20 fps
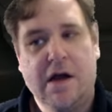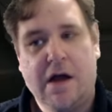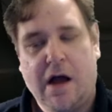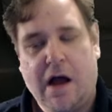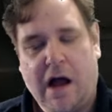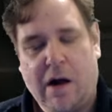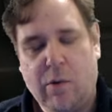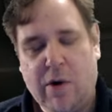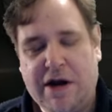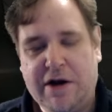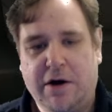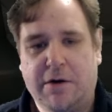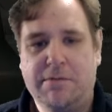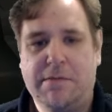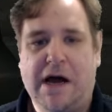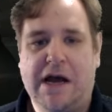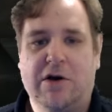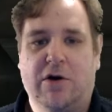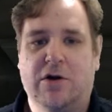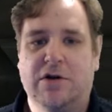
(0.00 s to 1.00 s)
I went on
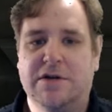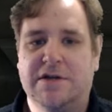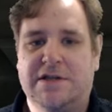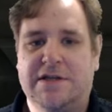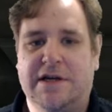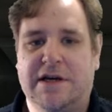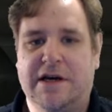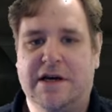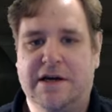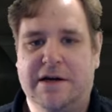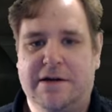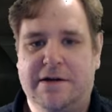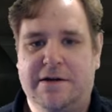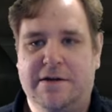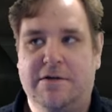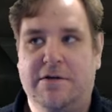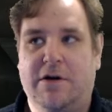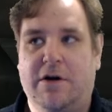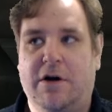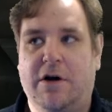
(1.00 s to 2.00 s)
my hunter
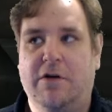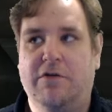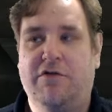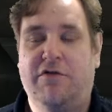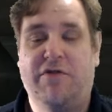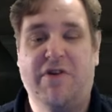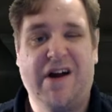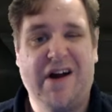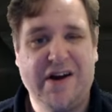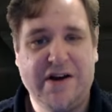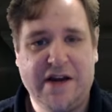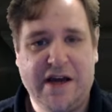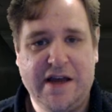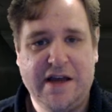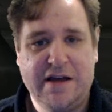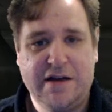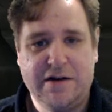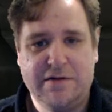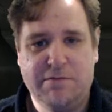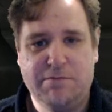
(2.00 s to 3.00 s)
on
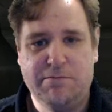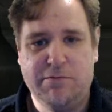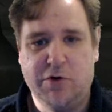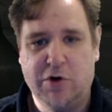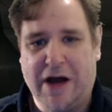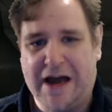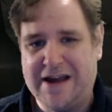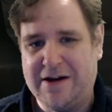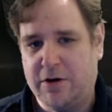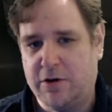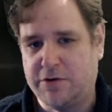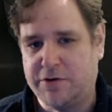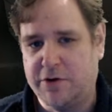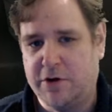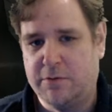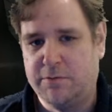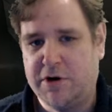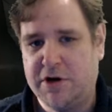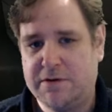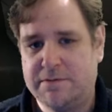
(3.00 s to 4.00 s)
Friday, Nighthold
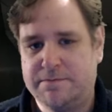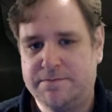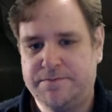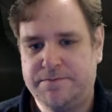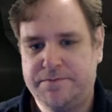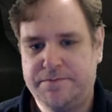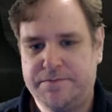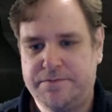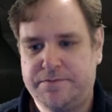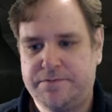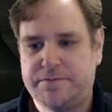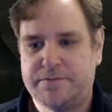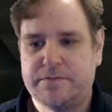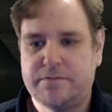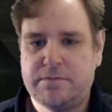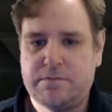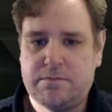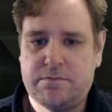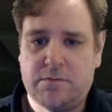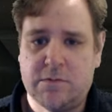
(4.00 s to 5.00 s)
normal,
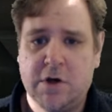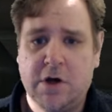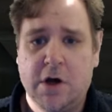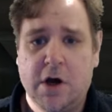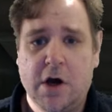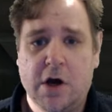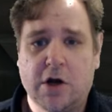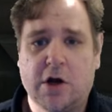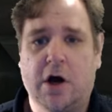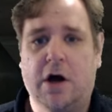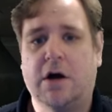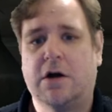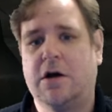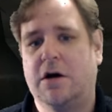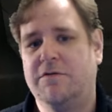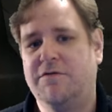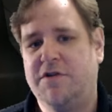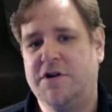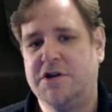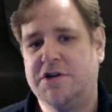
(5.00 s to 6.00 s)
got a
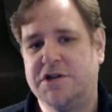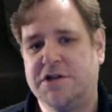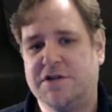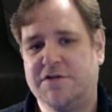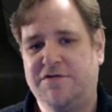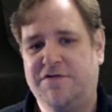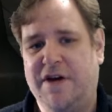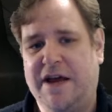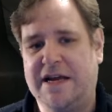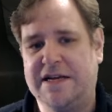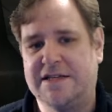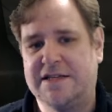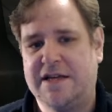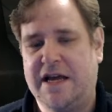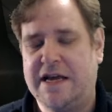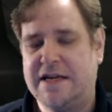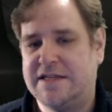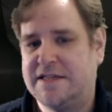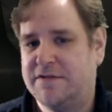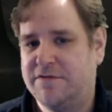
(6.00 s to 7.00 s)
Convergence of Fates,
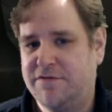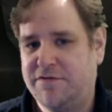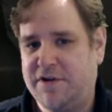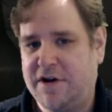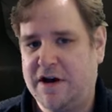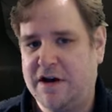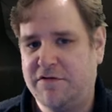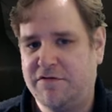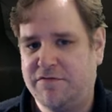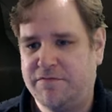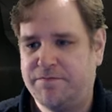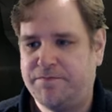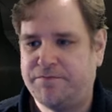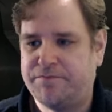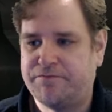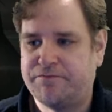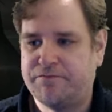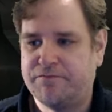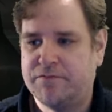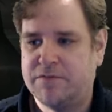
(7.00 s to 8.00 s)
875,
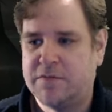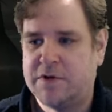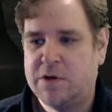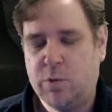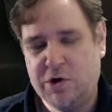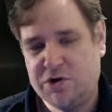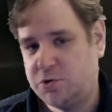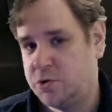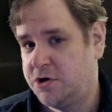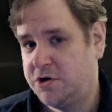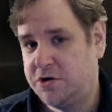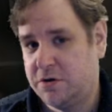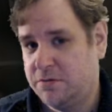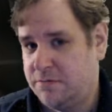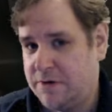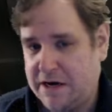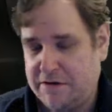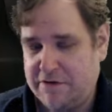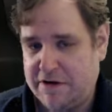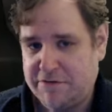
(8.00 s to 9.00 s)
which would have done
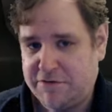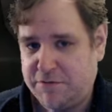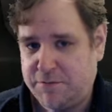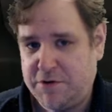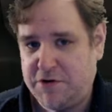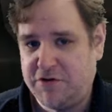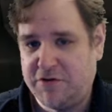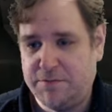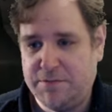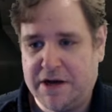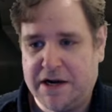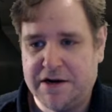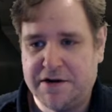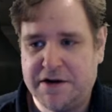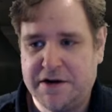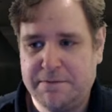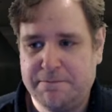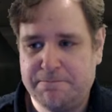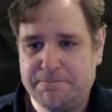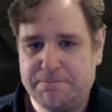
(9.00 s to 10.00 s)
my Retribution Paladin.